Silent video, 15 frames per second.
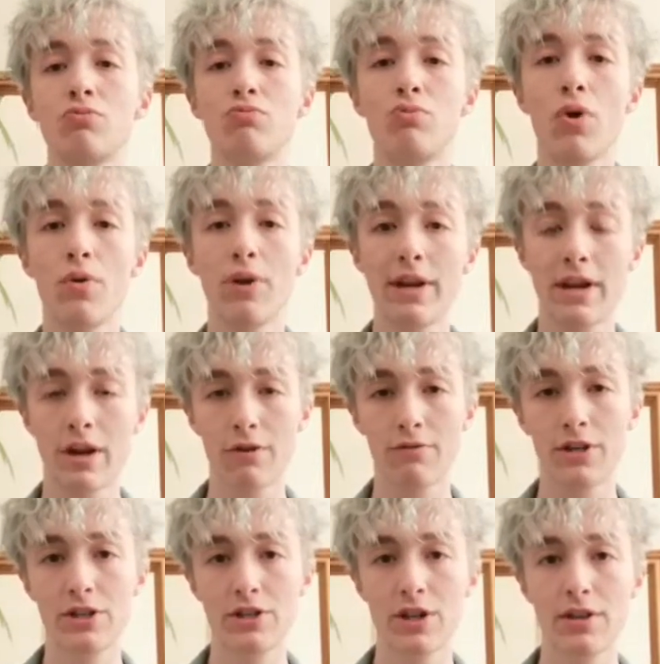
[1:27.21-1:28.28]
rolling over
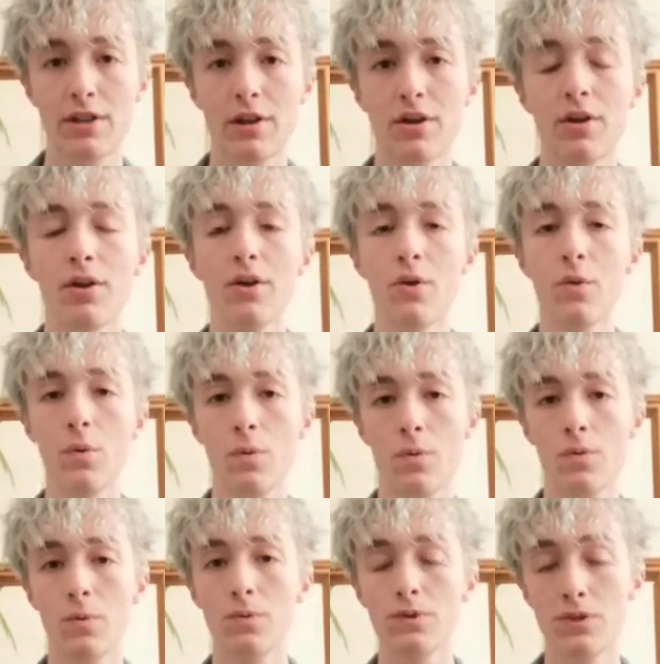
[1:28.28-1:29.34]
each other.
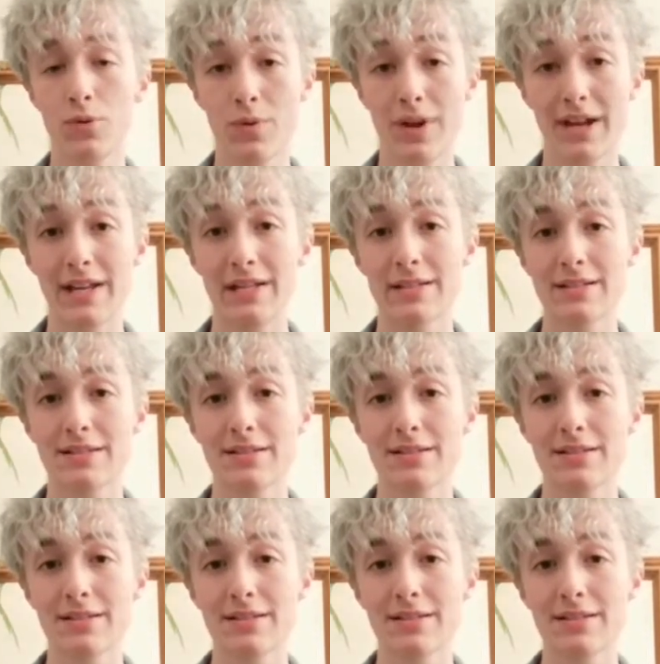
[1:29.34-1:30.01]
To wait.